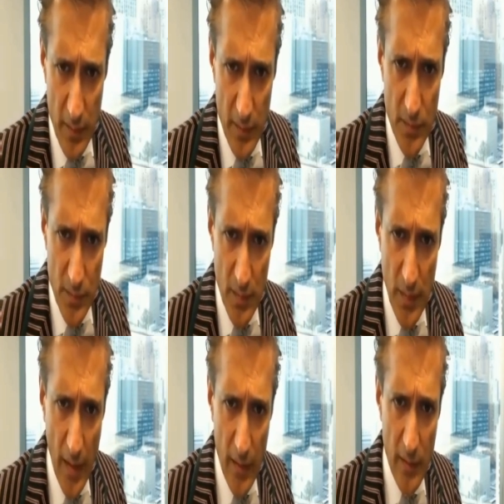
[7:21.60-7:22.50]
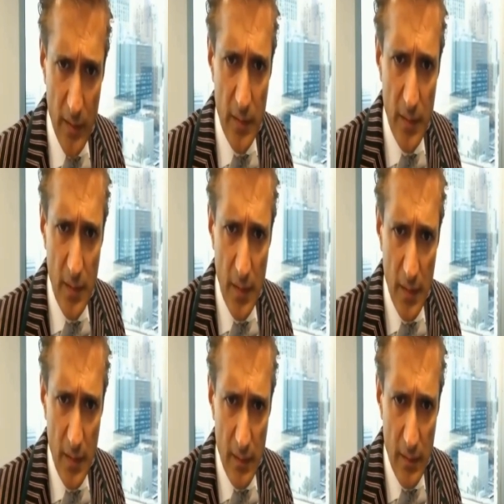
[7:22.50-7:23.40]
the digital laggard.
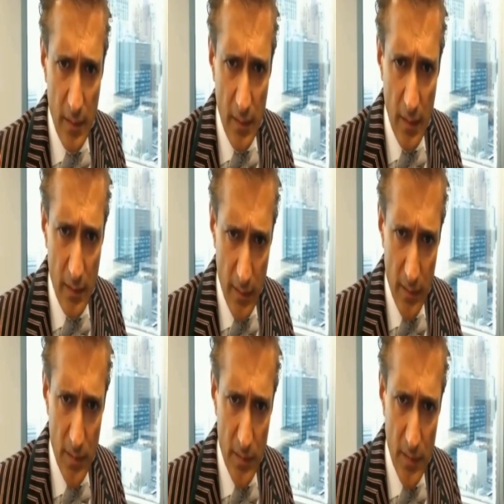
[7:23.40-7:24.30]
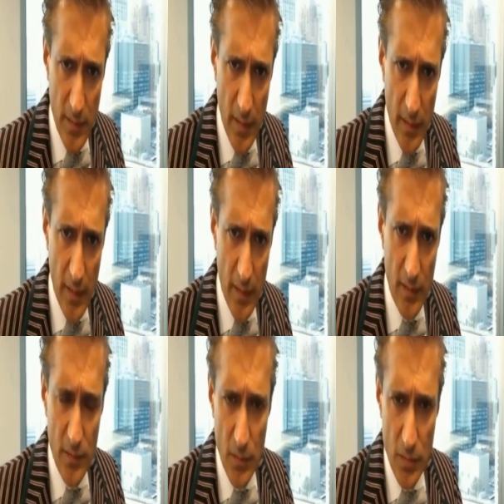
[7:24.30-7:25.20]
The returns that they are getting
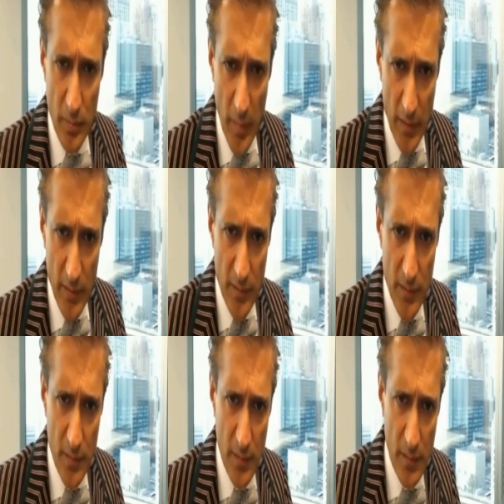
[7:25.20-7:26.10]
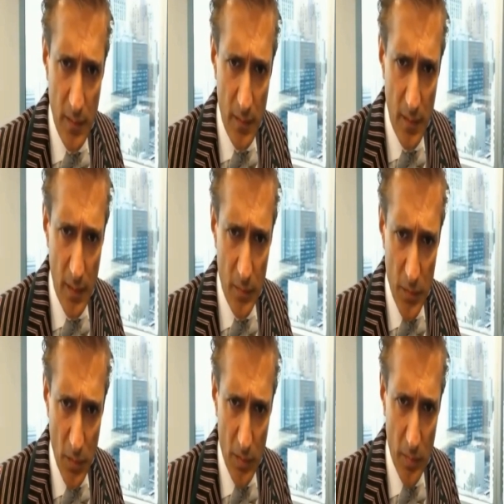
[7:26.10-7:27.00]
is so tremendous, as we
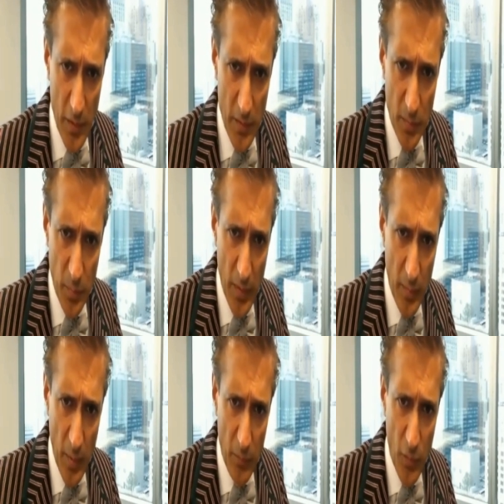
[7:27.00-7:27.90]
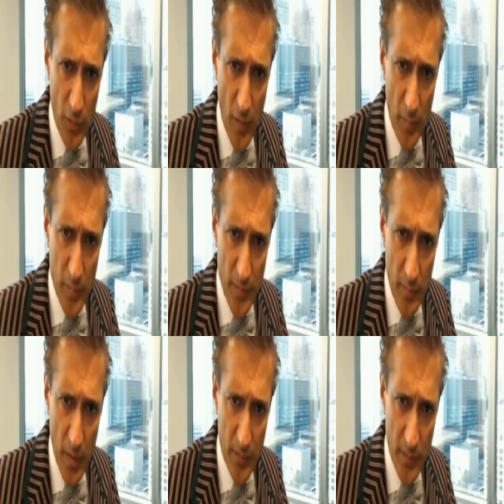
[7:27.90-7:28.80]
talked about the spread, about 45%
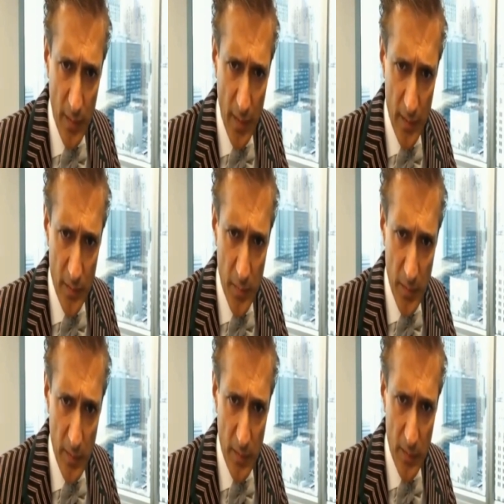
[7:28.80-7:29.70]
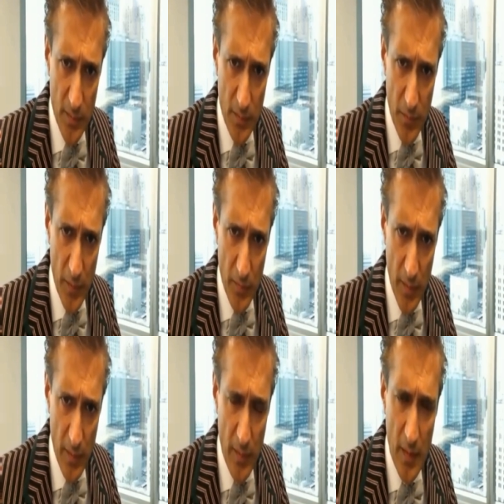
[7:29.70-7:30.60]
margin enhancement in the digital frontrunner,